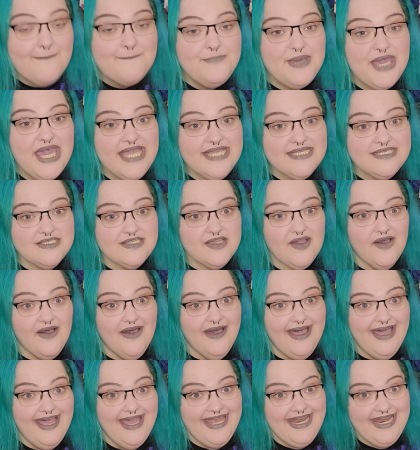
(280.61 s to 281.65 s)
based
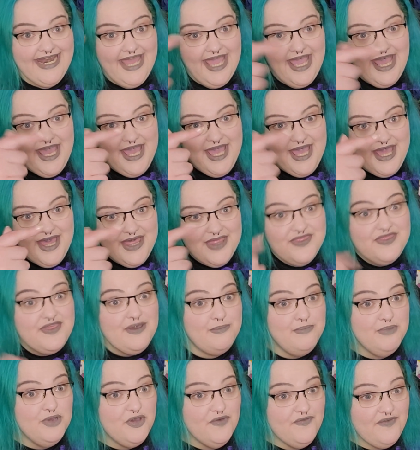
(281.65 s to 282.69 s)
on the
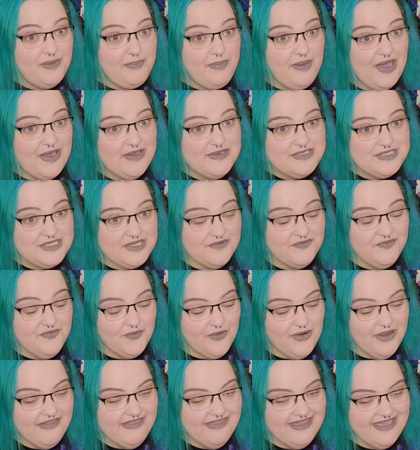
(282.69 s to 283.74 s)
movie poster
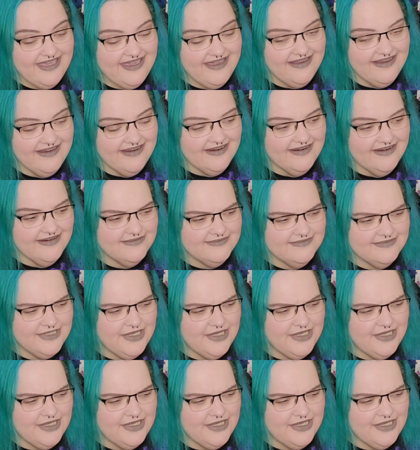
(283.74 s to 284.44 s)
for the year.